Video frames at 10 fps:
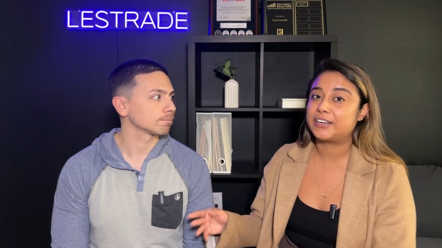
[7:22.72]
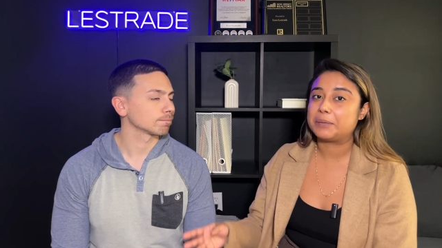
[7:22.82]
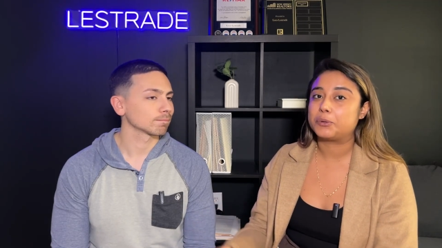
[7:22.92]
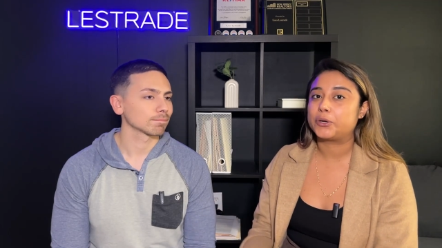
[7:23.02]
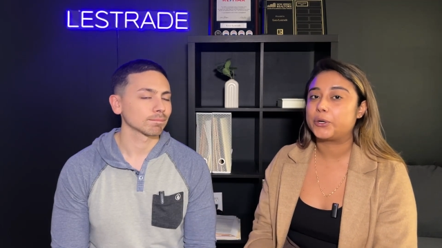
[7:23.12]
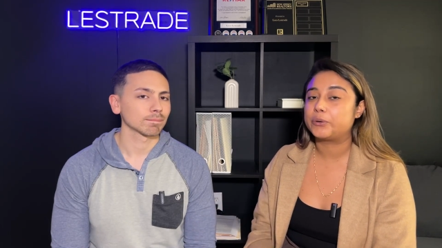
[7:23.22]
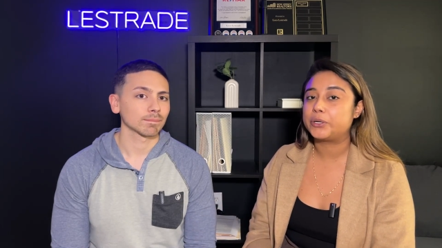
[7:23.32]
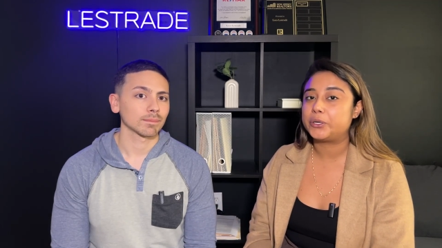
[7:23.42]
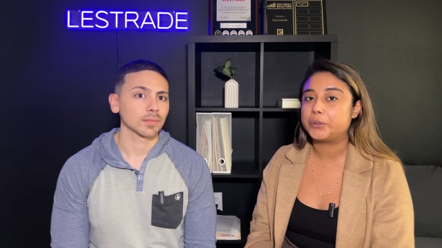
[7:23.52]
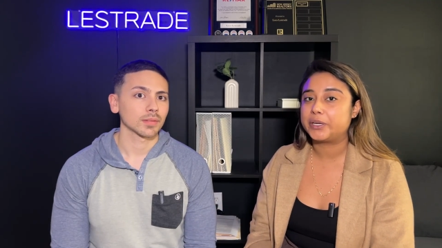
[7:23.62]
Speaker 1: they're able to go
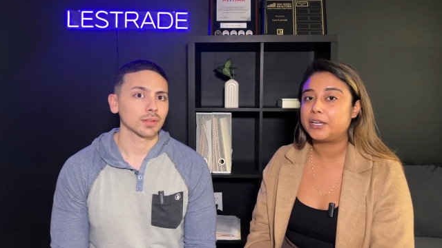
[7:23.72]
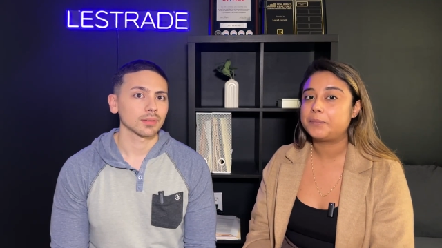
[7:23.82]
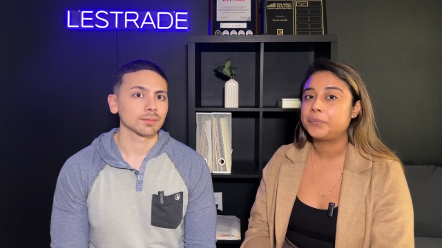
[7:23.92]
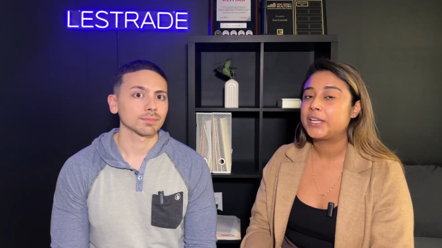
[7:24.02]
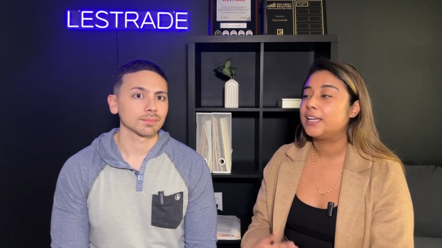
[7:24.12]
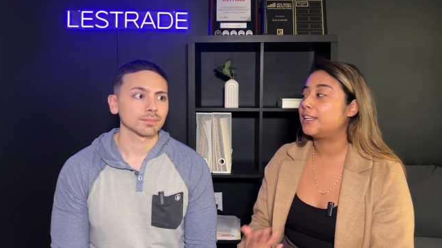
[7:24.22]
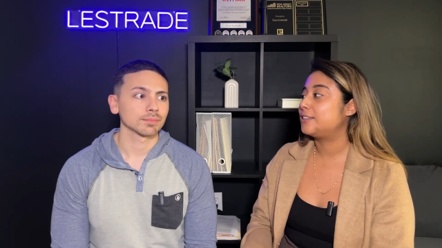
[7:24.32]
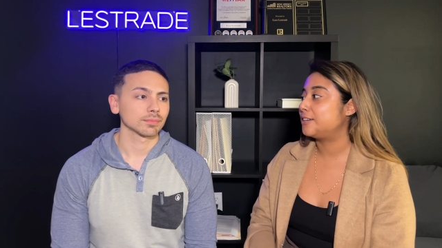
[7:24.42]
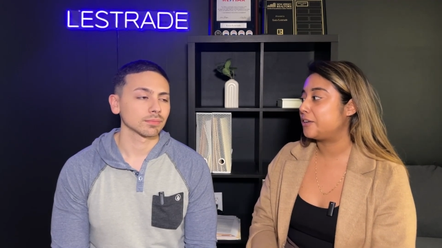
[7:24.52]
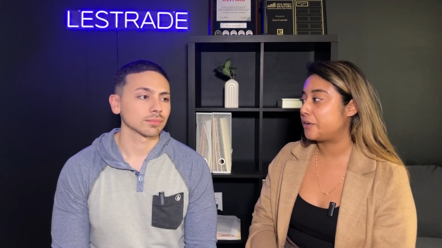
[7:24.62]
canoeing. And
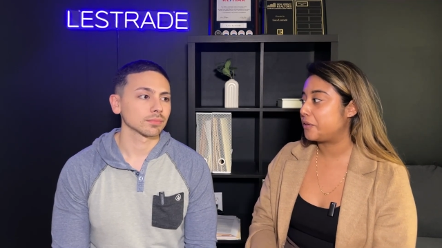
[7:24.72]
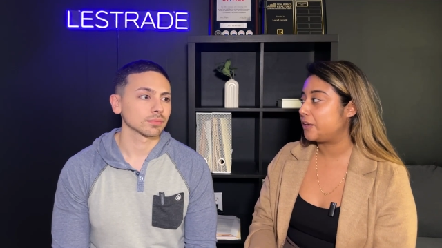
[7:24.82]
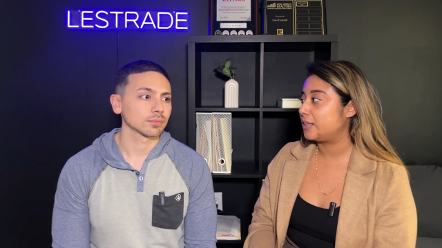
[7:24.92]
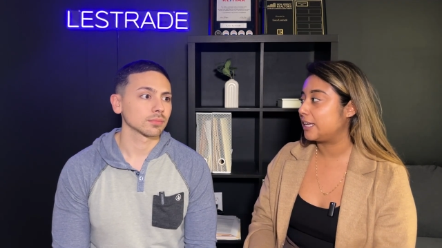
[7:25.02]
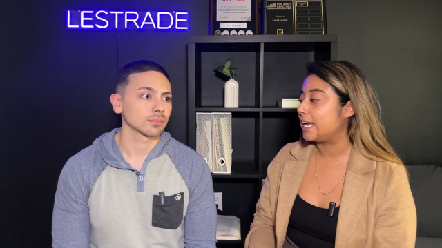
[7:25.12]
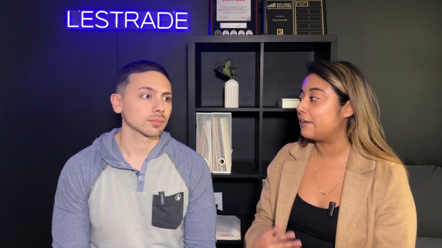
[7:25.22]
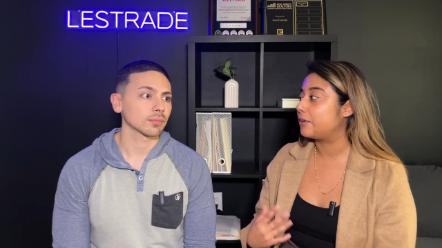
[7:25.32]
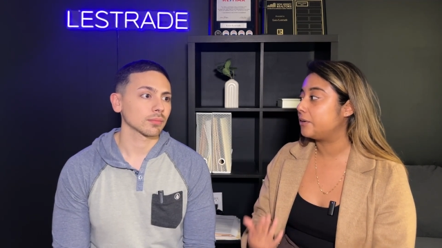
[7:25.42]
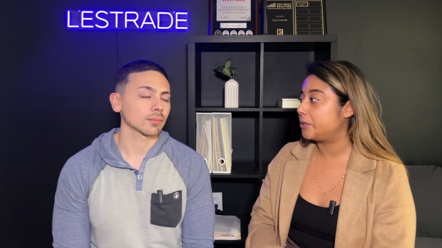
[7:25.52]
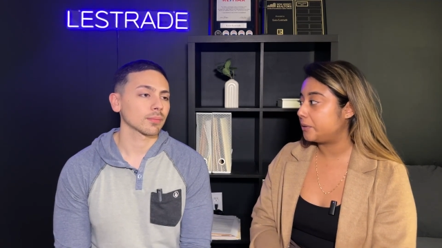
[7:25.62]
that's another thing they have
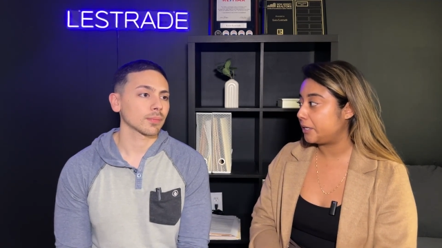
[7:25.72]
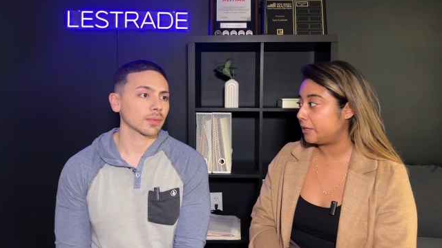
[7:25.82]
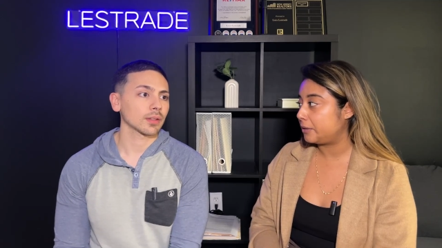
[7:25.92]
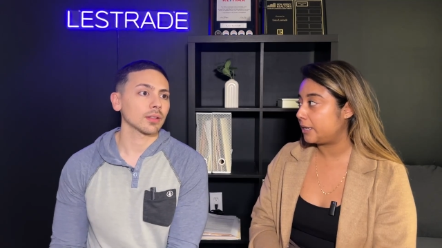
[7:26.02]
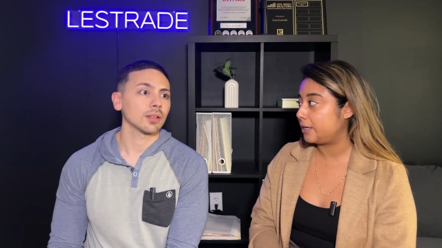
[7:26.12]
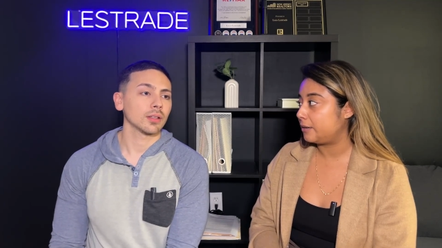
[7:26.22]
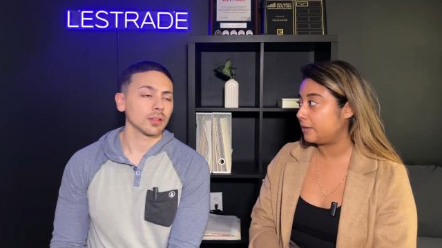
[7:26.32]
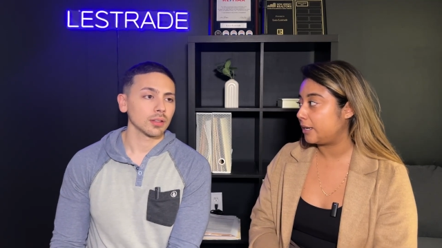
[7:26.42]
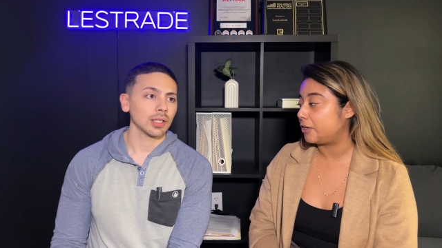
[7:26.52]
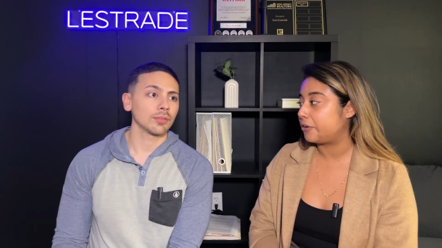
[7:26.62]
canoeing in in,
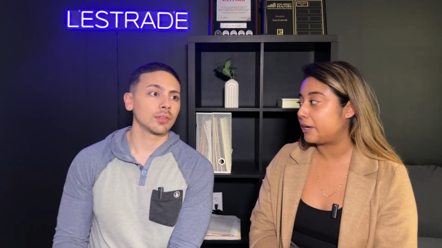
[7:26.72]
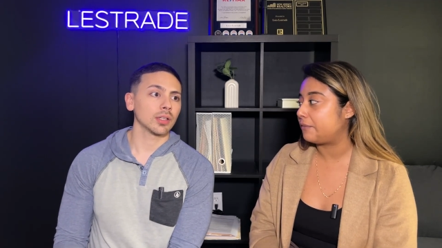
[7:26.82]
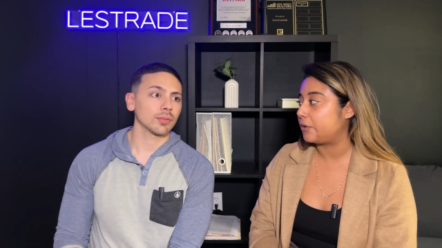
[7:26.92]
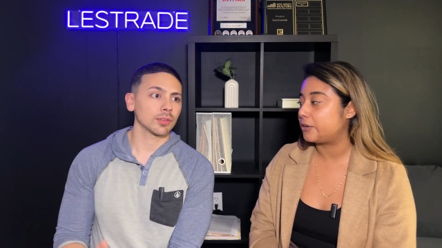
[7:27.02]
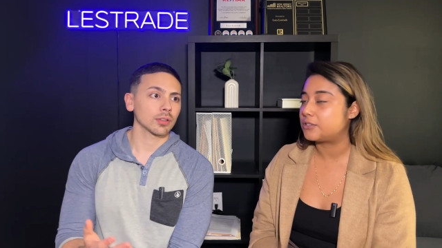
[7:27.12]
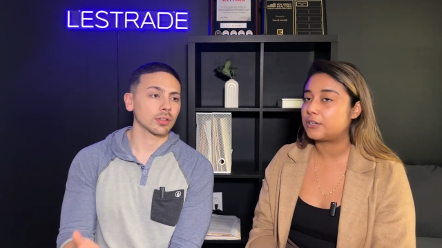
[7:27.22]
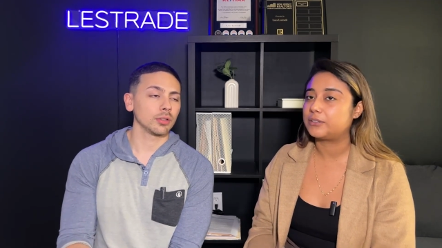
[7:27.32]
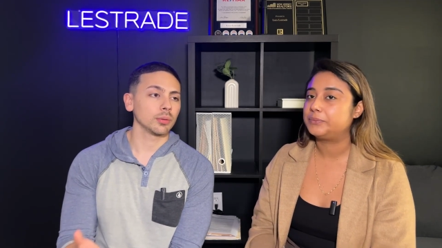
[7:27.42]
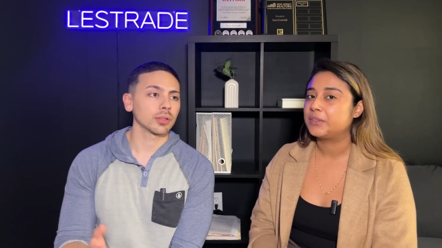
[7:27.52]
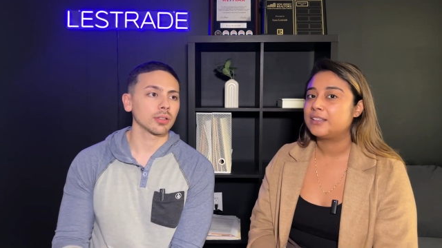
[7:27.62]
in yep, Cranford. Yep, so
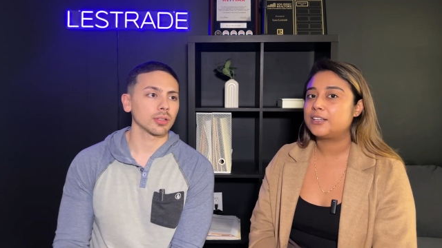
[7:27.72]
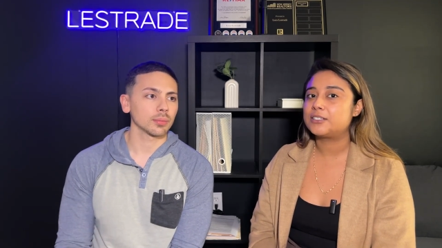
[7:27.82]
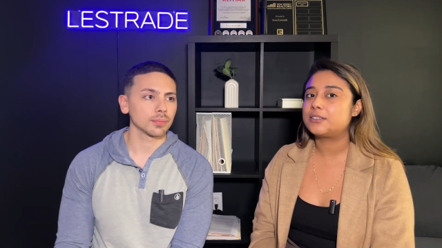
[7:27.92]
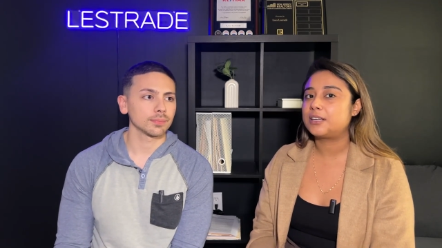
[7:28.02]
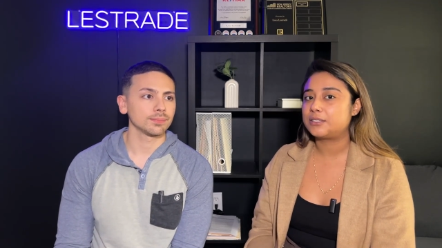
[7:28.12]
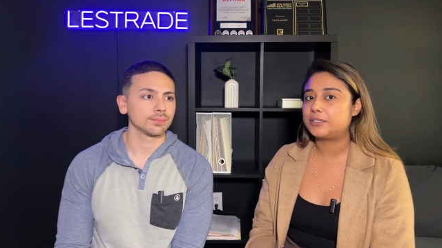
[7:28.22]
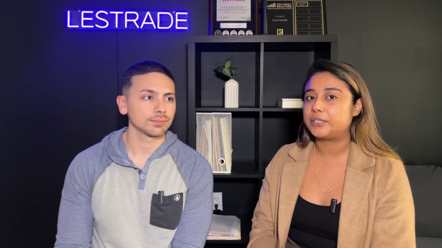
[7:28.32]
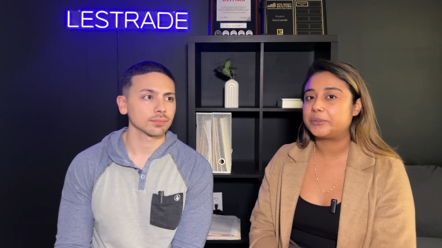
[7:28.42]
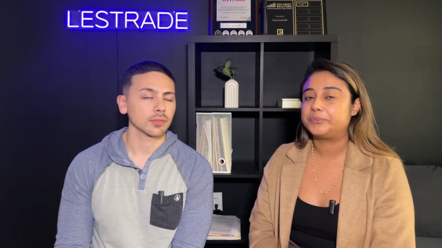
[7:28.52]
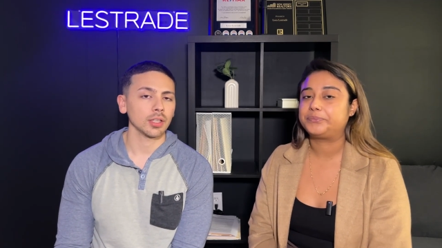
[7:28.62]
canoeing club. There's a lot to
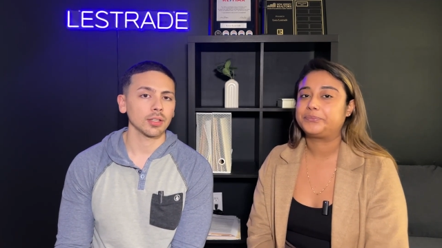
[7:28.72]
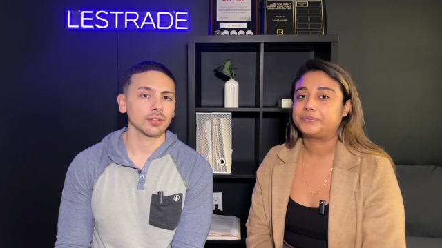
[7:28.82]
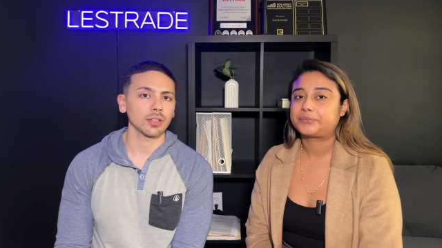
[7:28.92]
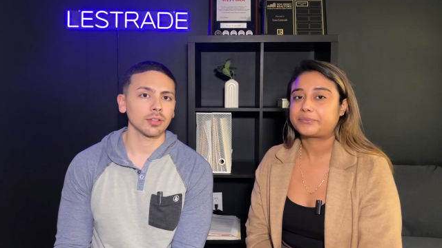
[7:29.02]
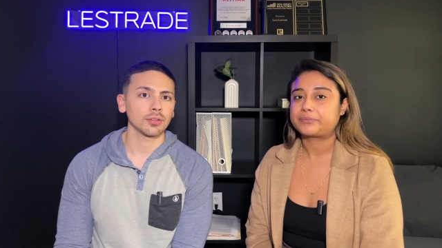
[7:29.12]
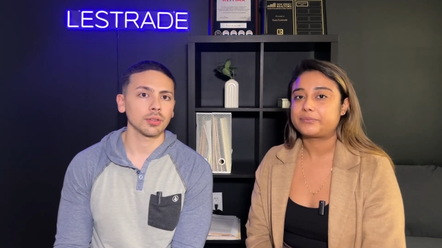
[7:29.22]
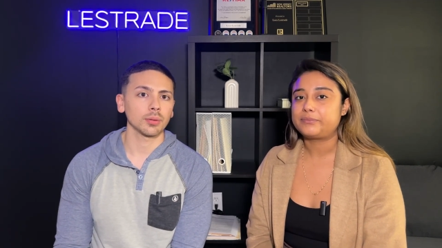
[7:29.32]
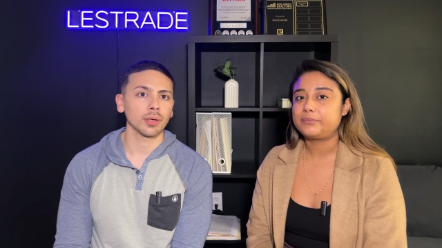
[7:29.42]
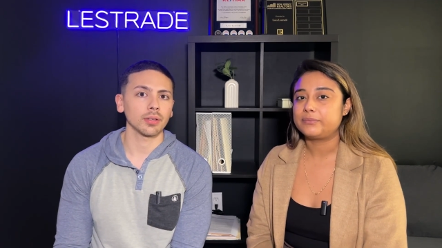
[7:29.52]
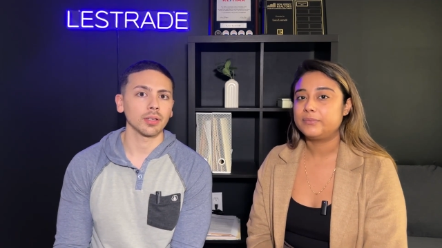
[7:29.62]
do.
Speaker 2: Yeah, it's a lot to
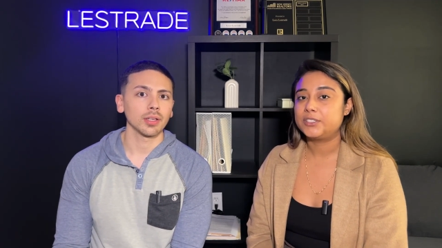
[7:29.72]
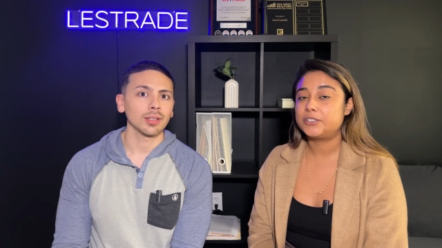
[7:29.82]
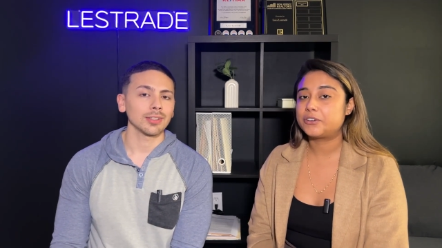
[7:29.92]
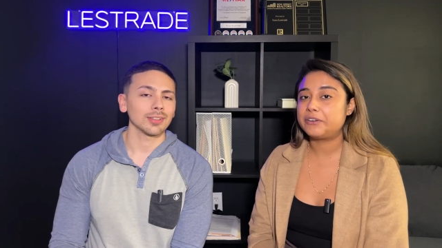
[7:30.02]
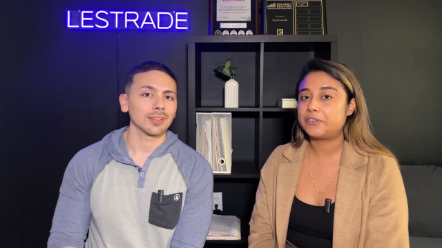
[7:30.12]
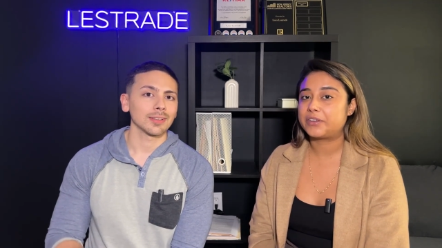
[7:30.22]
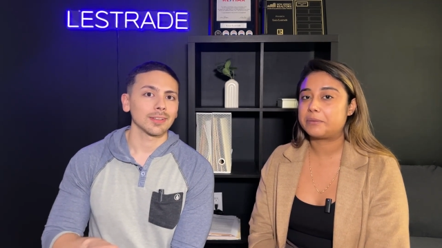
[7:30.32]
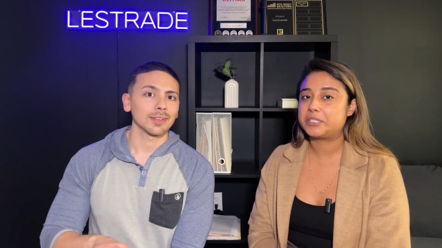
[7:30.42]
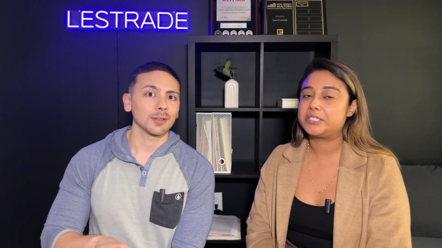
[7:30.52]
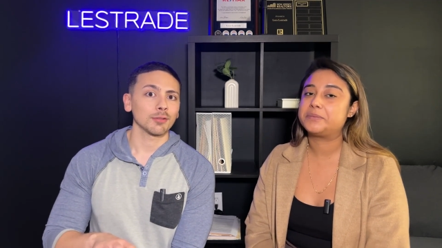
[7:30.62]
do, and
Speaker 1: so it's great for
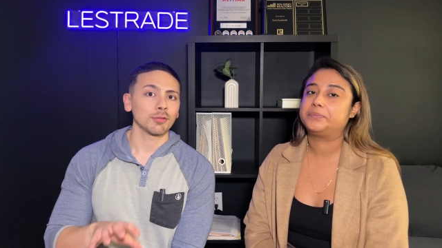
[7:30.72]
families.